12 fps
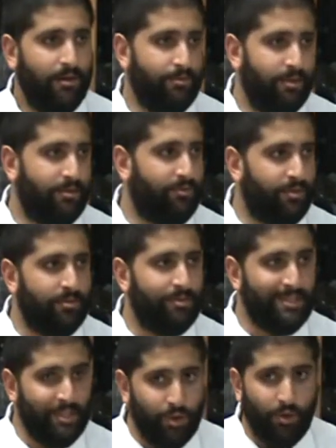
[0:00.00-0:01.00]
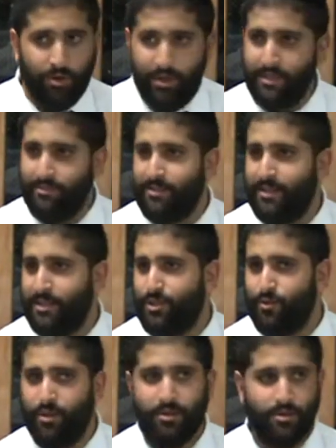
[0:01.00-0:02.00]
But for the majority of the
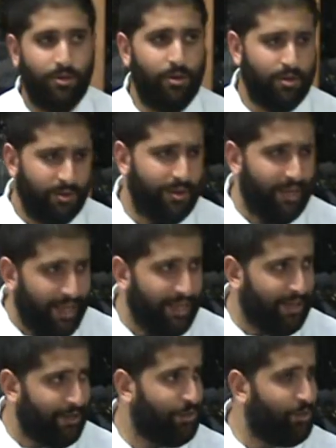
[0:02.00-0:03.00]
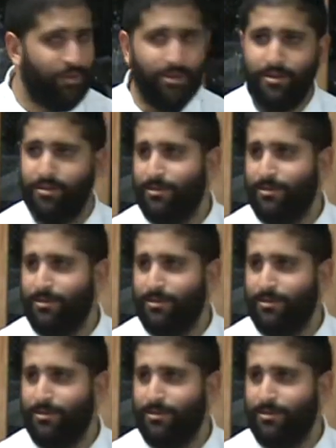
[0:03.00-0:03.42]
history on this earth, today included,